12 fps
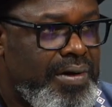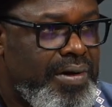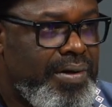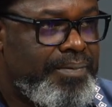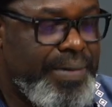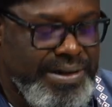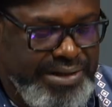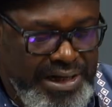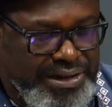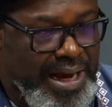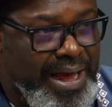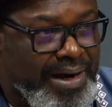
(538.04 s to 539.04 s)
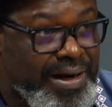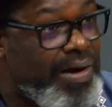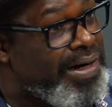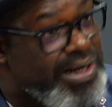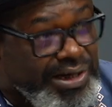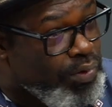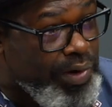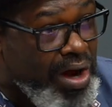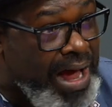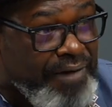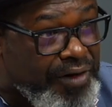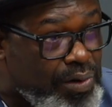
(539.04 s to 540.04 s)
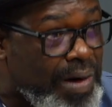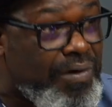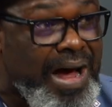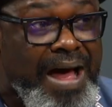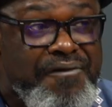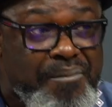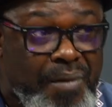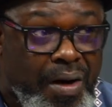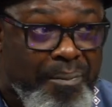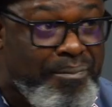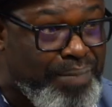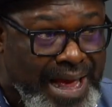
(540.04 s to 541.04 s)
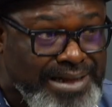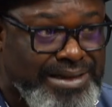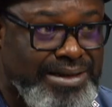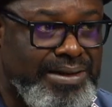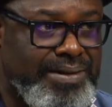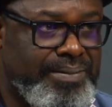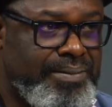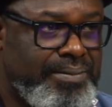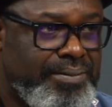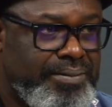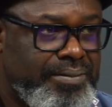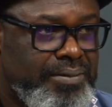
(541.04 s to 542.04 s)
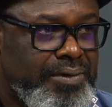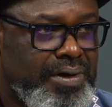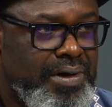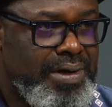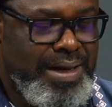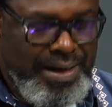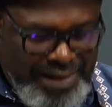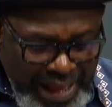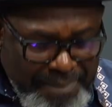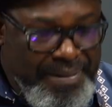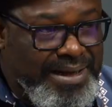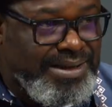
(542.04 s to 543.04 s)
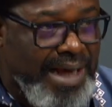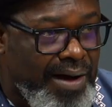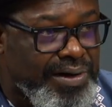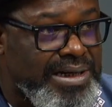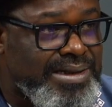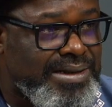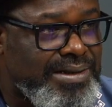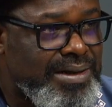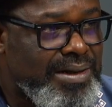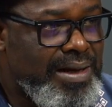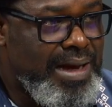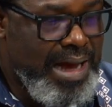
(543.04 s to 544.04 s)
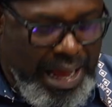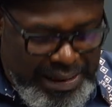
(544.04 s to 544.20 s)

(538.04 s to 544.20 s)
presidential aircraft. We don't have only one, we have plenty. Let me sell this and